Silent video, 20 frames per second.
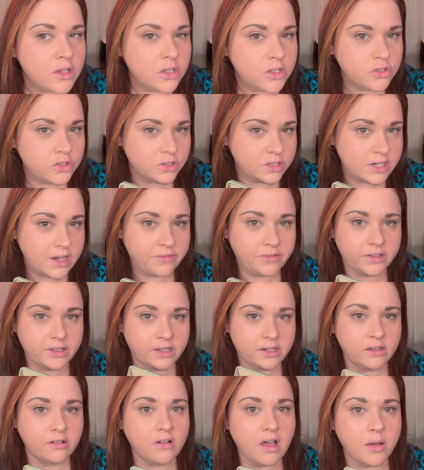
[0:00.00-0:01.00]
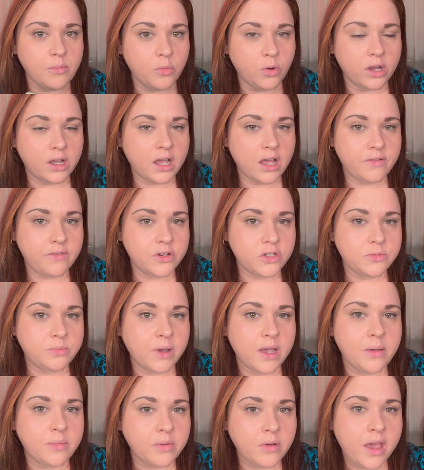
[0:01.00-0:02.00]
So you're definitely getting a lot more coverage
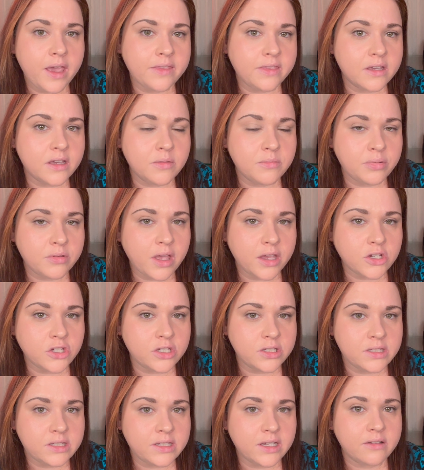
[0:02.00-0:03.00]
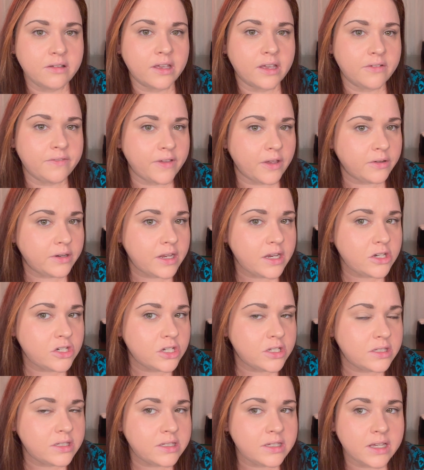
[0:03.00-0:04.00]
by applying the complexion stick like a
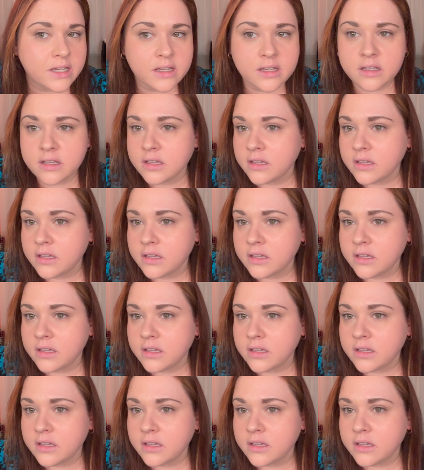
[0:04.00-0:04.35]
foundation stick.